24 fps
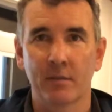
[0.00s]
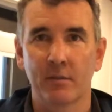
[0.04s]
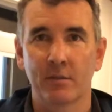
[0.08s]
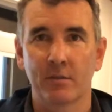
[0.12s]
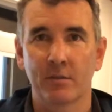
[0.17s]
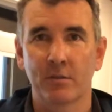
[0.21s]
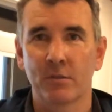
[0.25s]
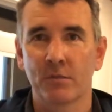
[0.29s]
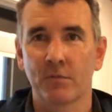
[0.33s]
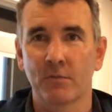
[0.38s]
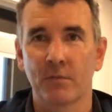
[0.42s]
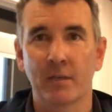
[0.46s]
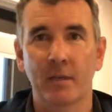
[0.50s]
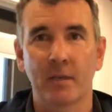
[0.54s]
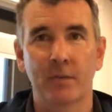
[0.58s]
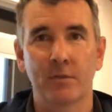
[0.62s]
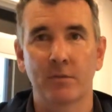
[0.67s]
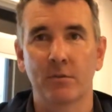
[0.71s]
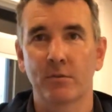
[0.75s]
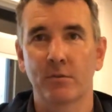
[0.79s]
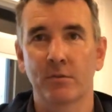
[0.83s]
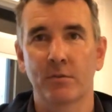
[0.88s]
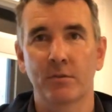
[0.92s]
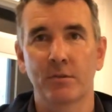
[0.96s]
It's just far
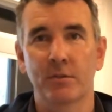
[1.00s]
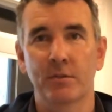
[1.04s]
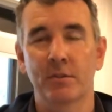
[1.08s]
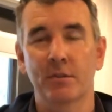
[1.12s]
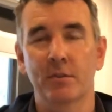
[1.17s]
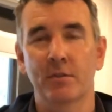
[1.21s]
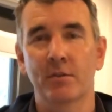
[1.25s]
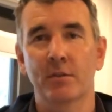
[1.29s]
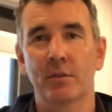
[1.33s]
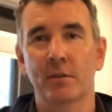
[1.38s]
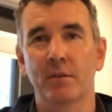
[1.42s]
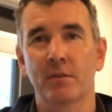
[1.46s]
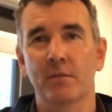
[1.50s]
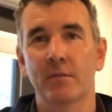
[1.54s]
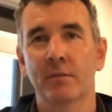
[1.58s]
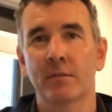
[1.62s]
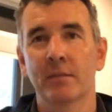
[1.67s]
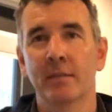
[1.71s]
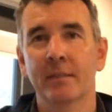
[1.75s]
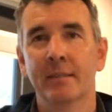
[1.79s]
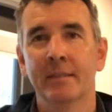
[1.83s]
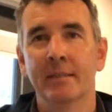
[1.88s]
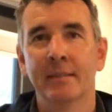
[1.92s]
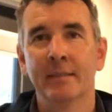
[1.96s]
too noisy. So
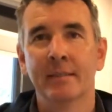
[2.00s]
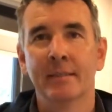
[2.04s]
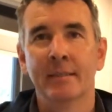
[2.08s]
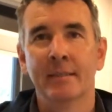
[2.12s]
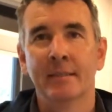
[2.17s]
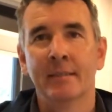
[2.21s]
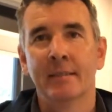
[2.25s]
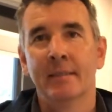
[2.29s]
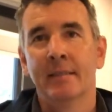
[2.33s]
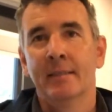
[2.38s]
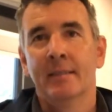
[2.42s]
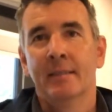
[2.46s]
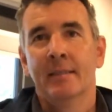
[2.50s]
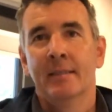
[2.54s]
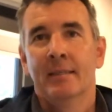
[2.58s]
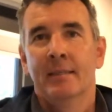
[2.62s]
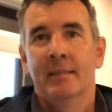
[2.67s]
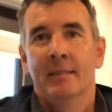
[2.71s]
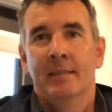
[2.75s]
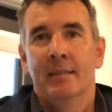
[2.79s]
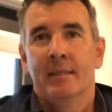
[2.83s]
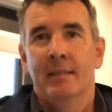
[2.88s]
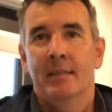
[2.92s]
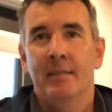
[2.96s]

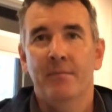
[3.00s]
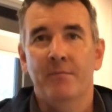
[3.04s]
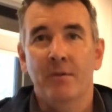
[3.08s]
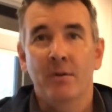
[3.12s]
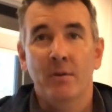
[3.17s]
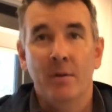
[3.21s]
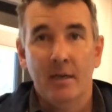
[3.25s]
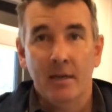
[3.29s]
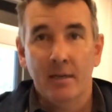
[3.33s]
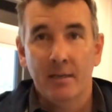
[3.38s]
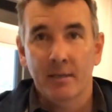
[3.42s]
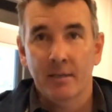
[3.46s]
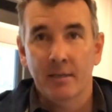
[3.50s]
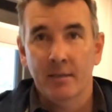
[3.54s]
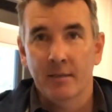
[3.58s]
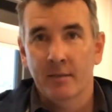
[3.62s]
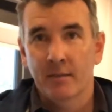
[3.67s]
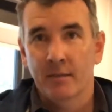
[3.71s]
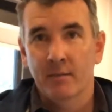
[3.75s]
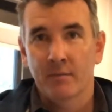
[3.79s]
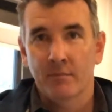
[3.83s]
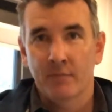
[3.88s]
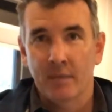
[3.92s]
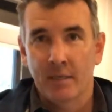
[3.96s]
if you are going
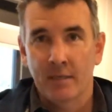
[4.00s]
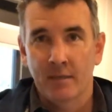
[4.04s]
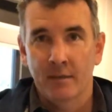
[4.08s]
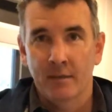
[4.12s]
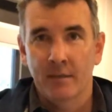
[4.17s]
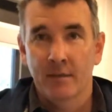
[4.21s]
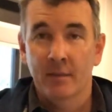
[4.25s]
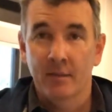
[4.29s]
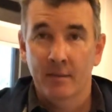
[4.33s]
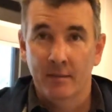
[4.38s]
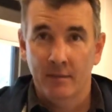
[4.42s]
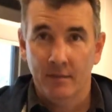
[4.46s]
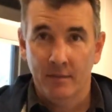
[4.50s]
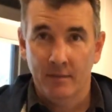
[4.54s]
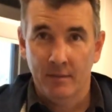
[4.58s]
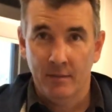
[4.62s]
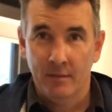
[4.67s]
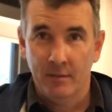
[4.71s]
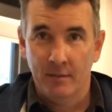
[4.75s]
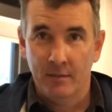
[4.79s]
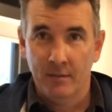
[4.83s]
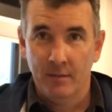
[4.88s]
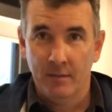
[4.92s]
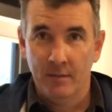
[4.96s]
to run
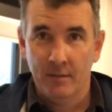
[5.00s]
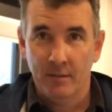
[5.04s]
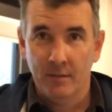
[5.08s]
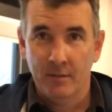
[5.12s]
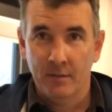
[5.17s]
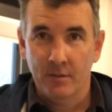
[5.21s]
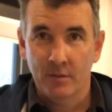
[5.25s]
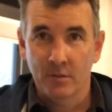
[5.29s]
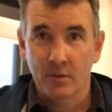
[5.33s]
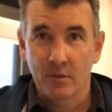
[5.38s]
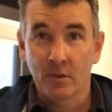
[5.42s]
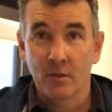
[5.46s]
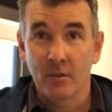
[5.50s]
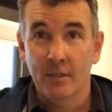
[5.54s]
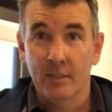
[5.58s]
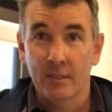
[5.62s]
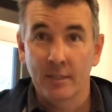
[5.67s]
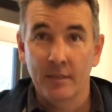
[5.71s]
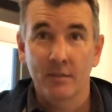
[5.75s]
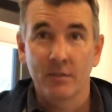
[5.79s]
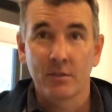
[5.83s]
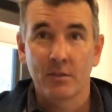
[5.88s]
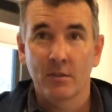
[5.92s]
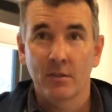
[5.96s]
solar
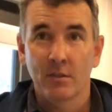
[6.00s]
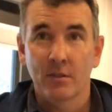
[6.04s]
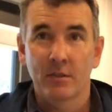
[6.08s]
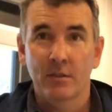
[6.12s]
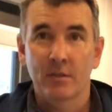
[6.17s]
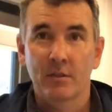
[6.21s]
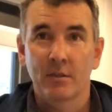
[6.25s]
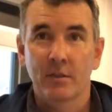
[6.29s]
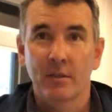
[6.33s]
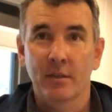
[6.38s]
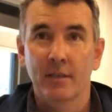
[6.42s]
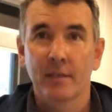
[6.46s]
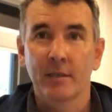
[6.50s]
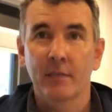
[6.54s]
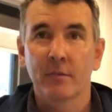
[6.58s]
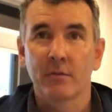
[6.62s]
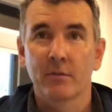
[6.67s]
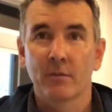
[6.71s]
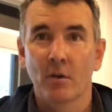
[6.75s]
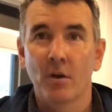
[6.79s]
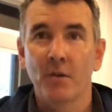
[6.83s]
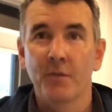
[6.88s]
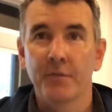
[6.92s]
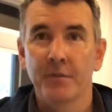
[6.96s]
inside the tiny
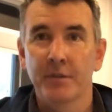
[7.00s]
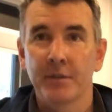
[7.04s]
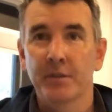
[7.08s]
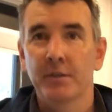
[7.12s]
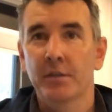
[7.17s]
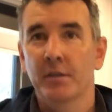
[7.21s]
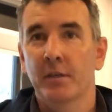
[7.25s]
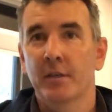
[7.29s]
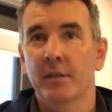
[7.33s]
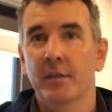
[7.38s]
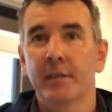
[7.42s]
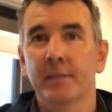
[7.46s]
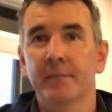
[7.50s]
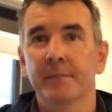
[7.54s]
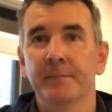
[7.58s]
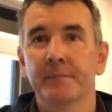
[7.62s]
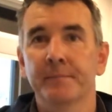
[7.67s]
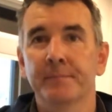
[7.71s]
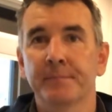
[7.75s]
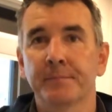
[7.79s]
or on the tiny,